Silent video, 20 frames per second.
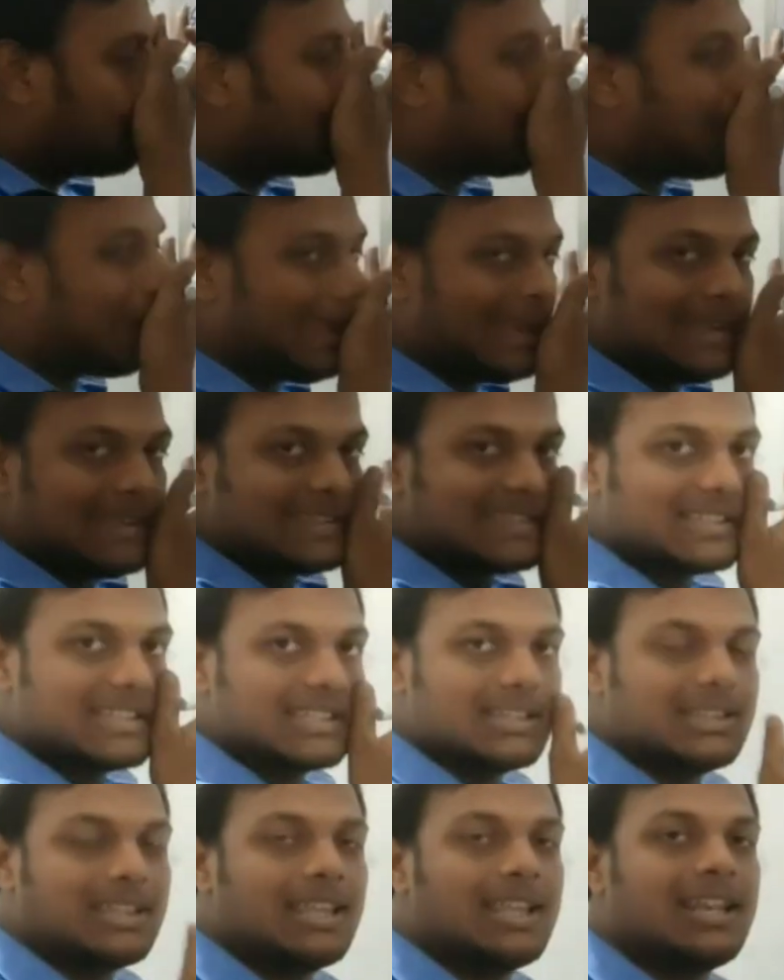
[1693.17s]
x,
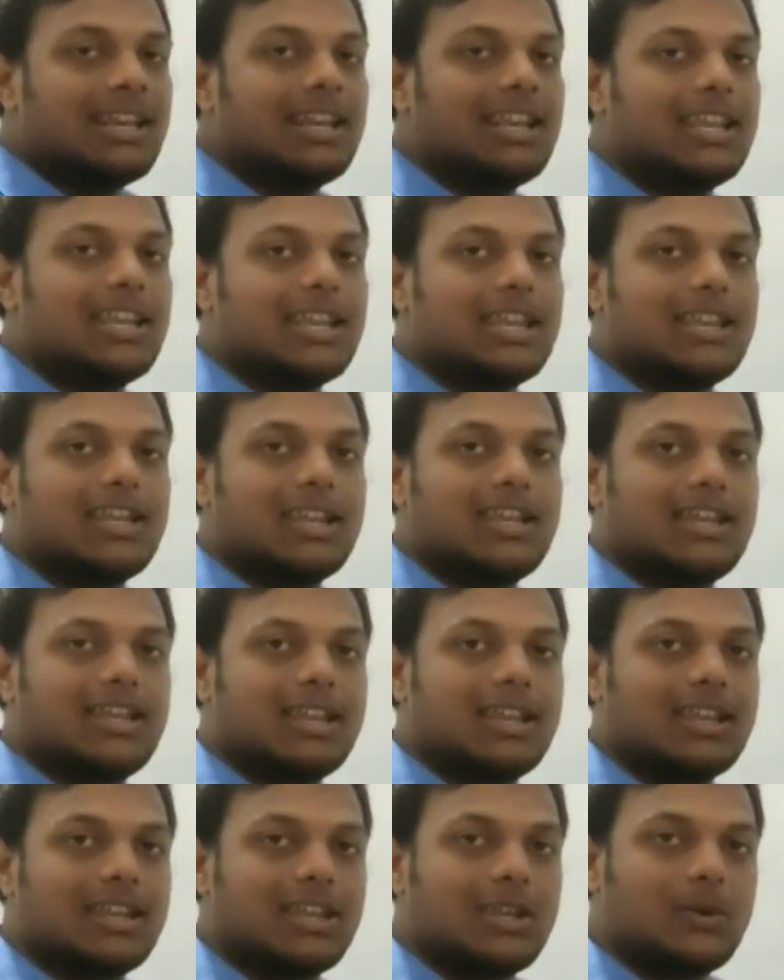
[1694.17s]
then
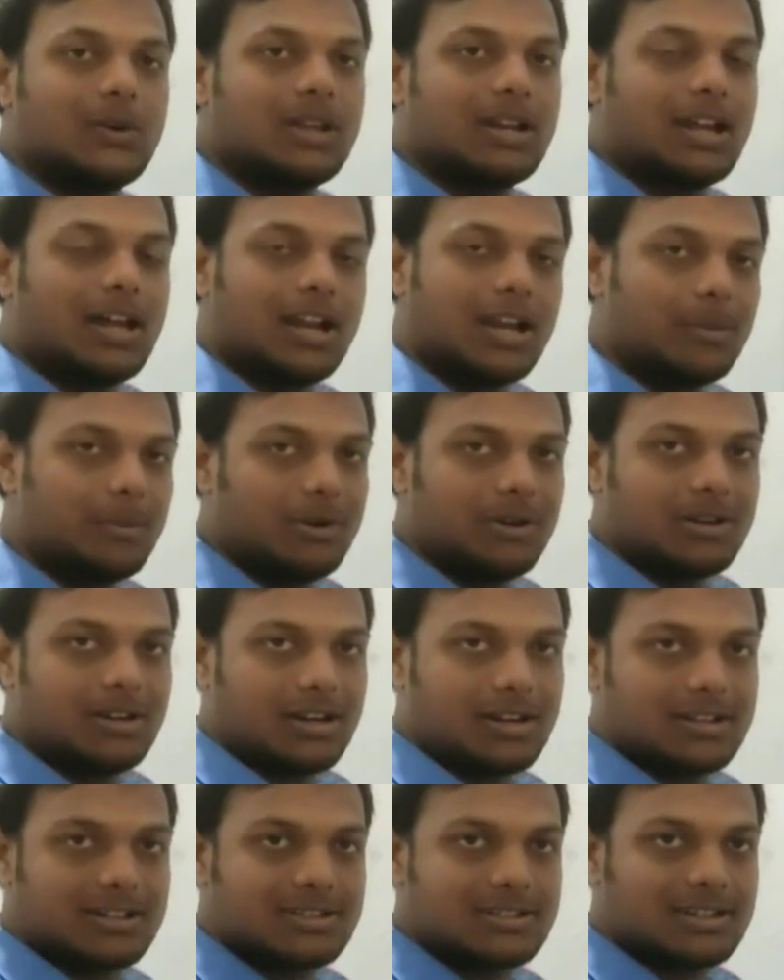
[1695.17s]
you are unable to
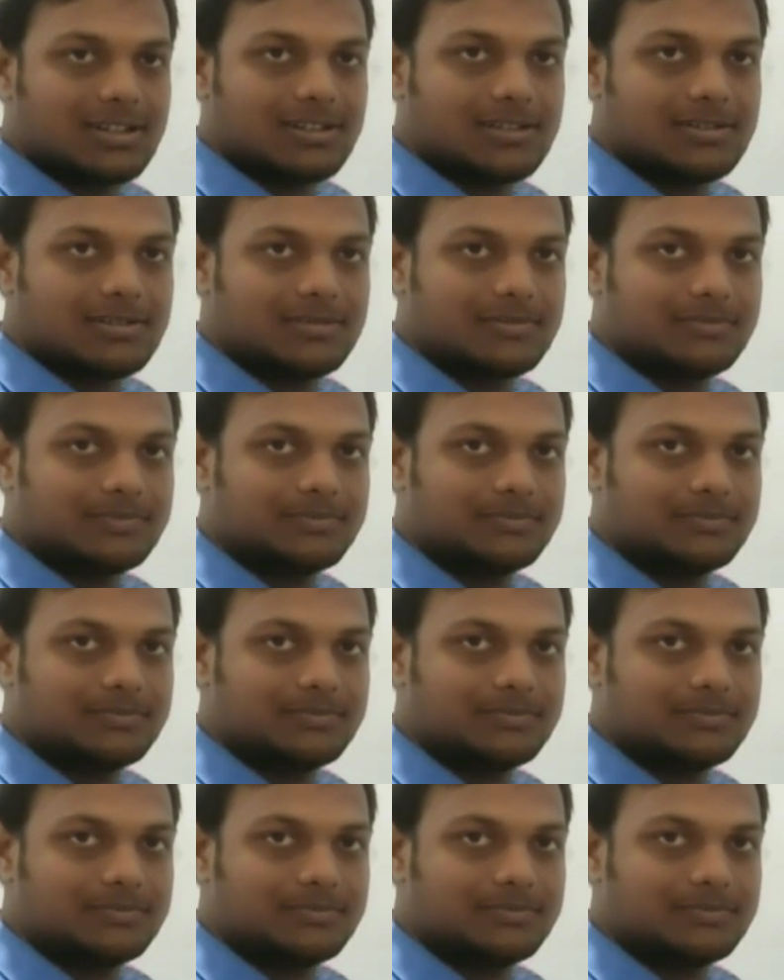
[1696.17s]
understand.